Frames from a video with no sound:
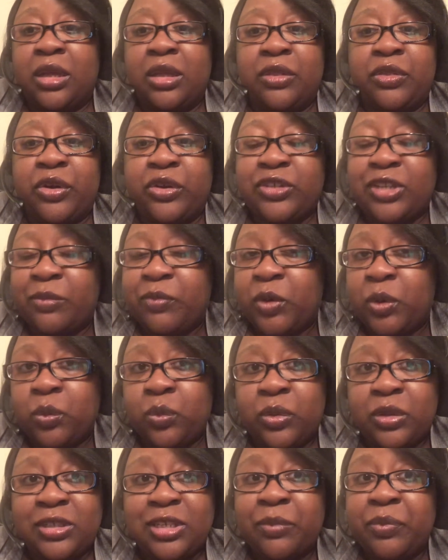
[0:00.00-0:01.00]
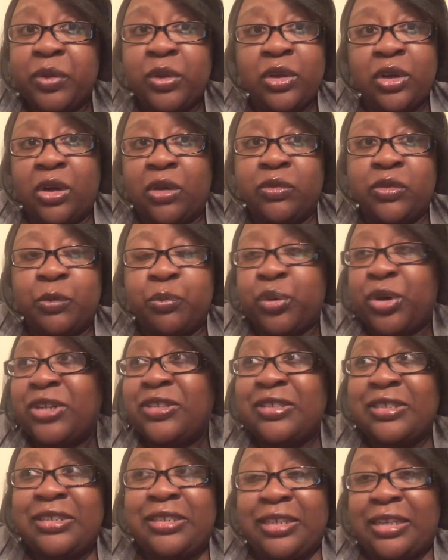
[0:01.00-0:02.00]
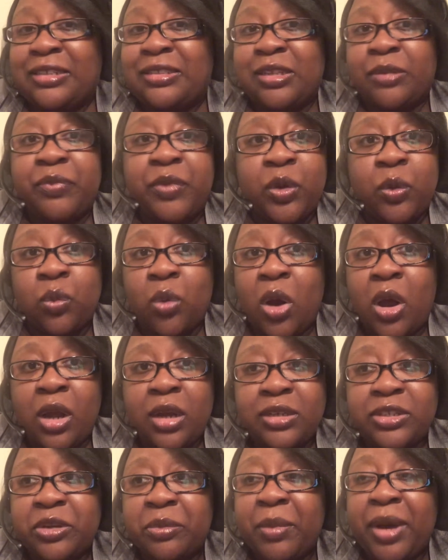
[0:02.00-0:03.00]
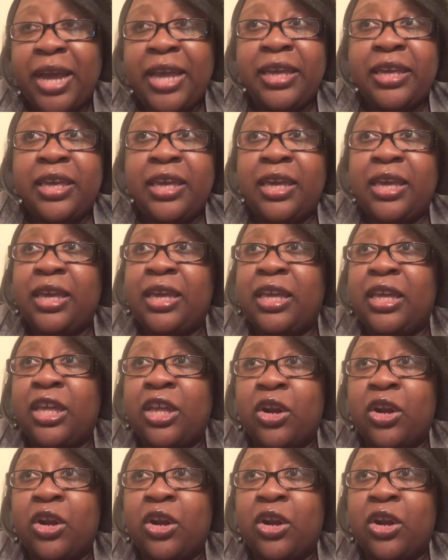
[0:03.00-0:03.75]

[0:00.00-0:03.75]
there's something, you know, the prison did something wrong to Mikey.